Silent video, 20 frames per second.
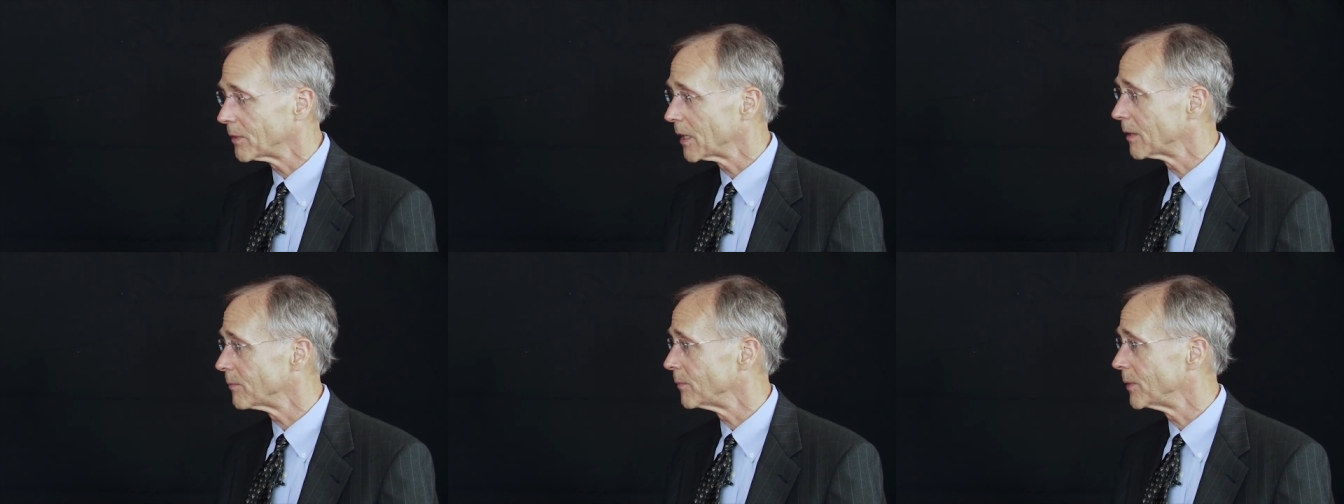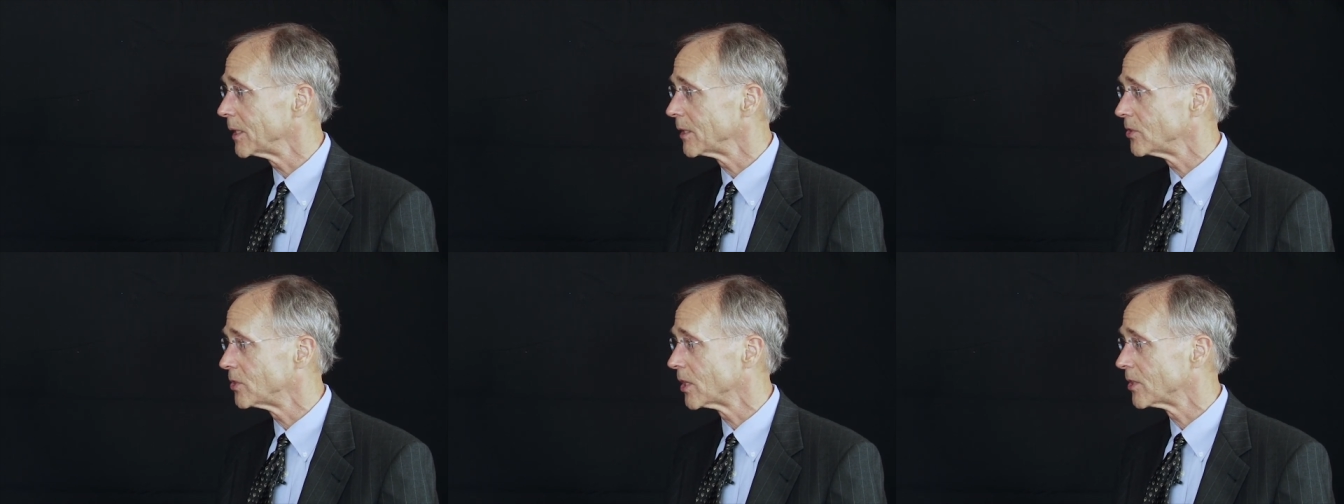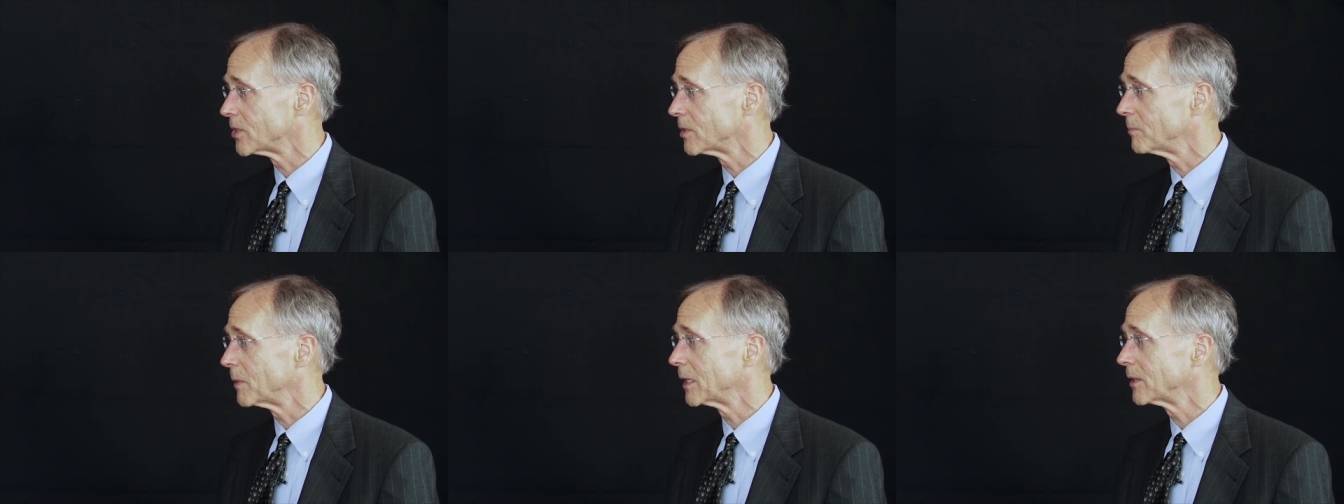I'm not being
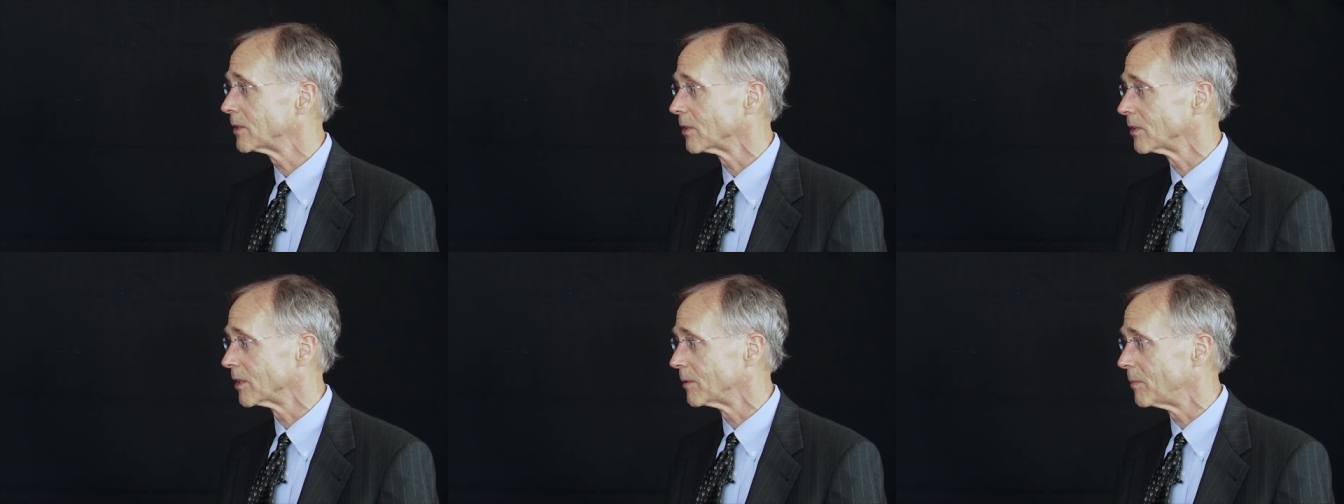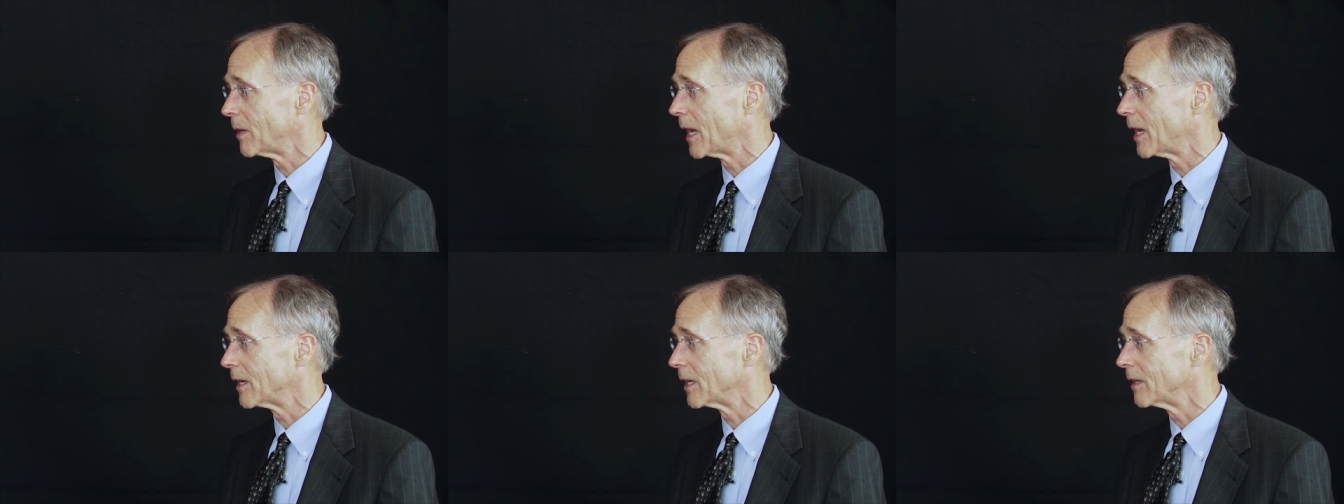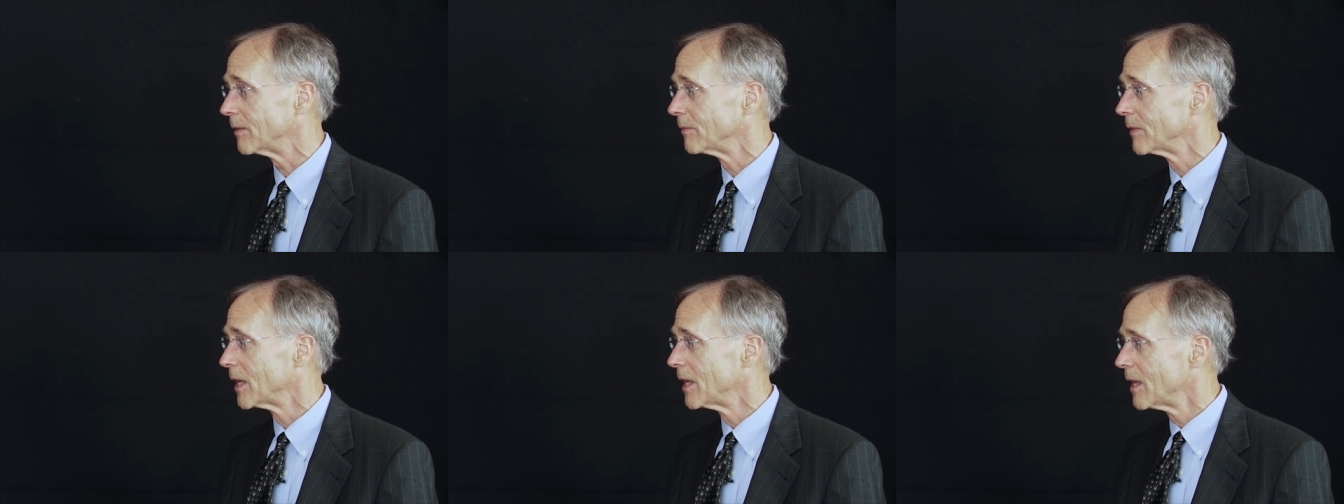judgmental about
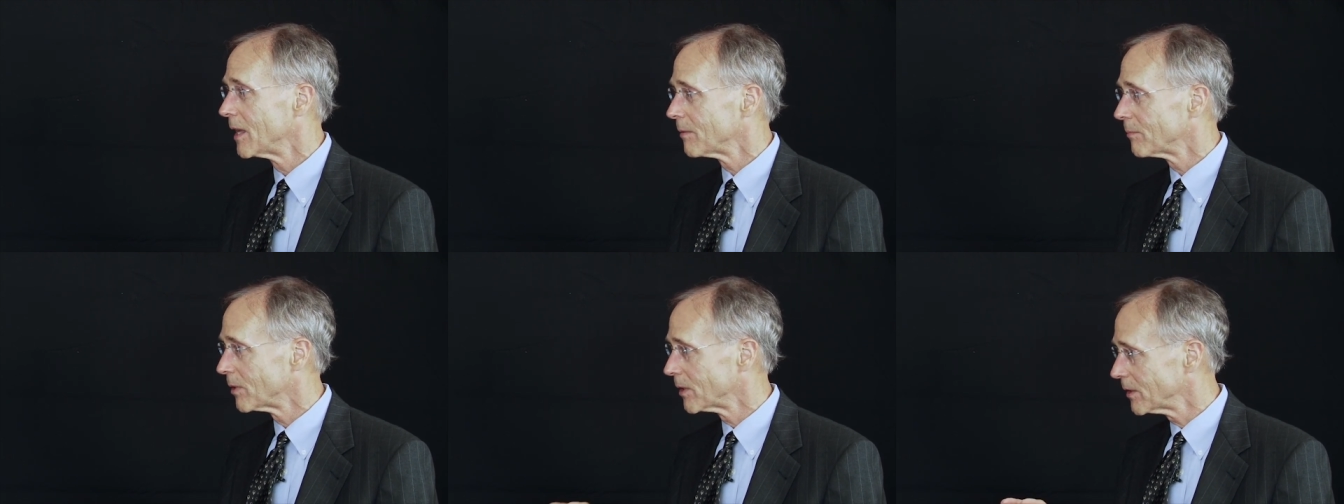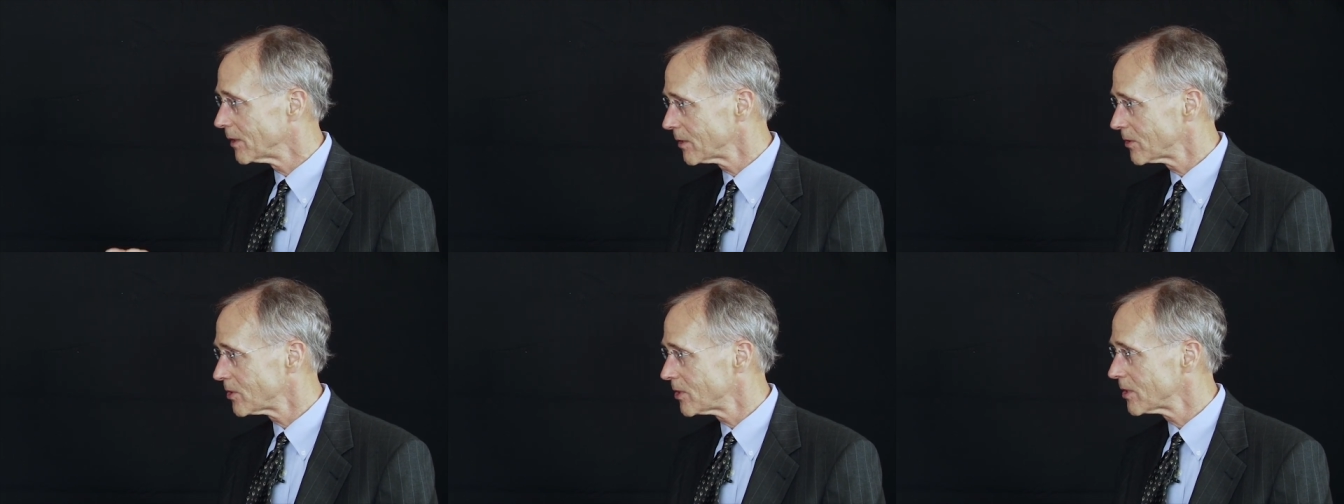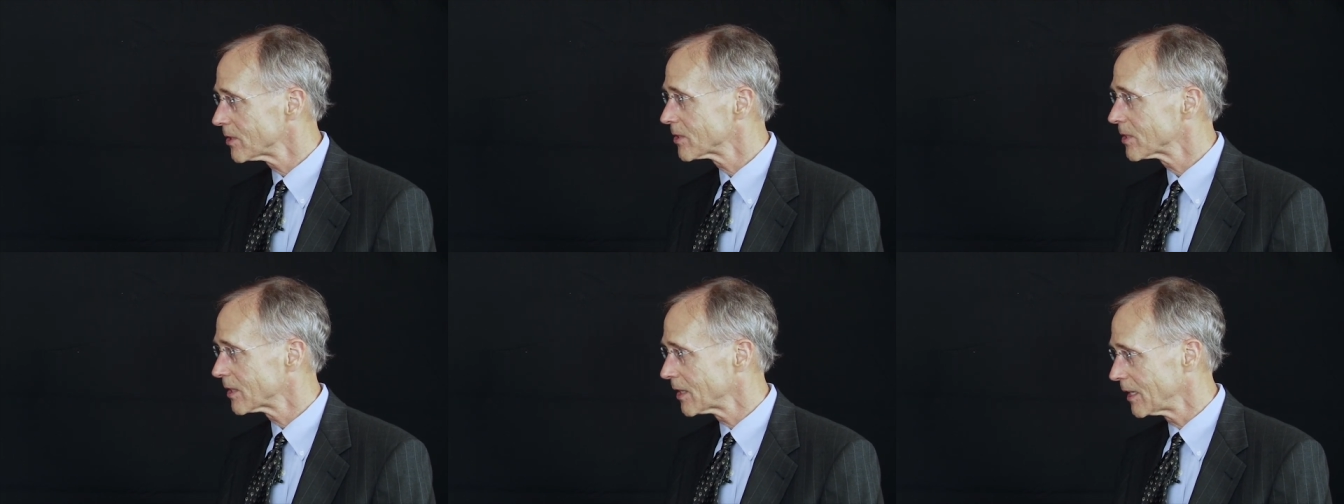it. But
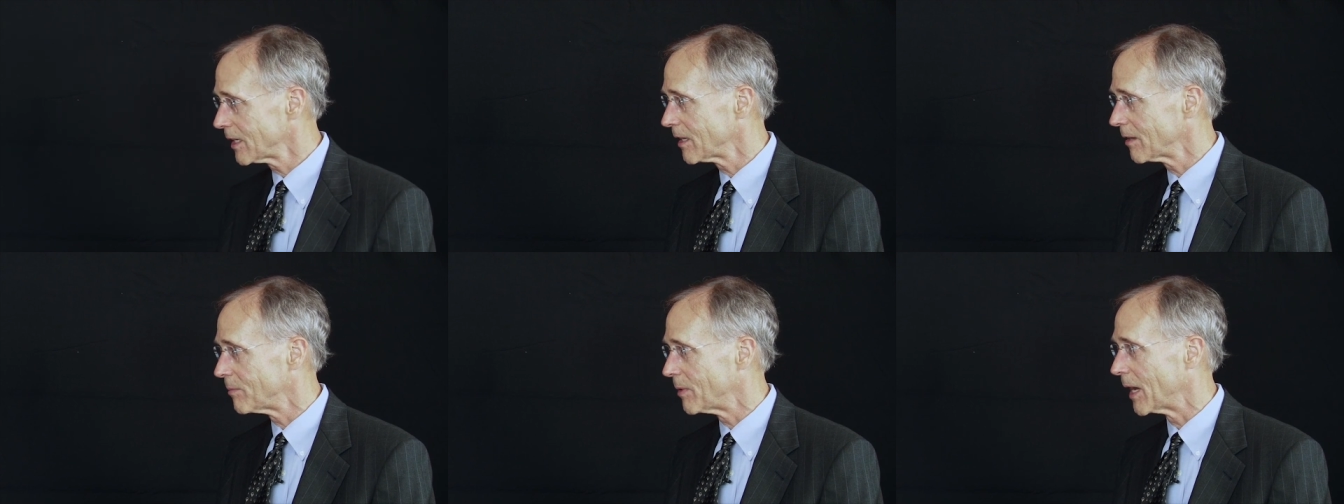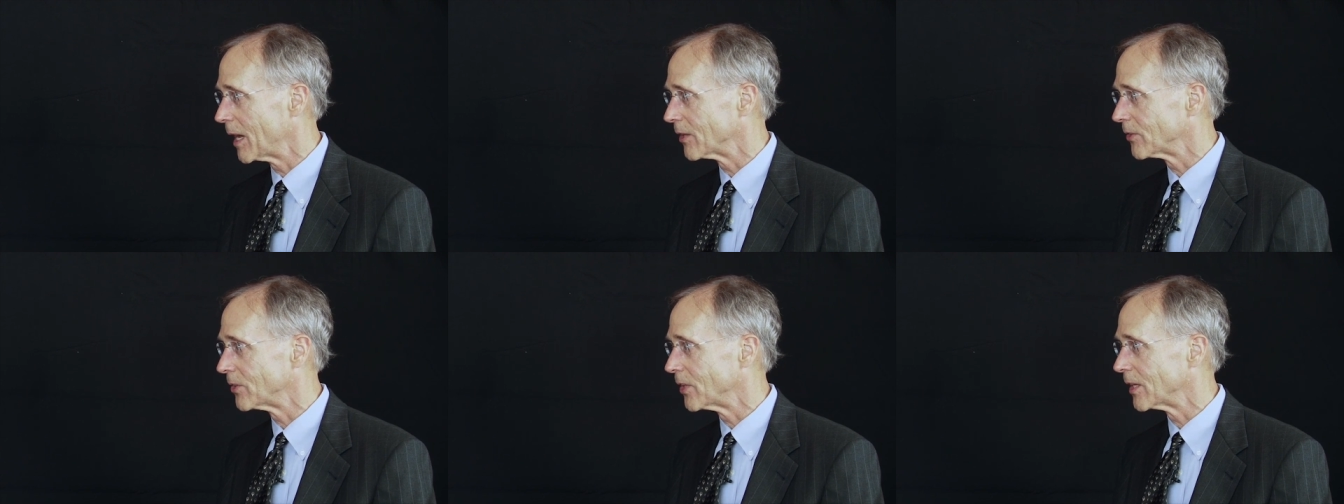let's just think about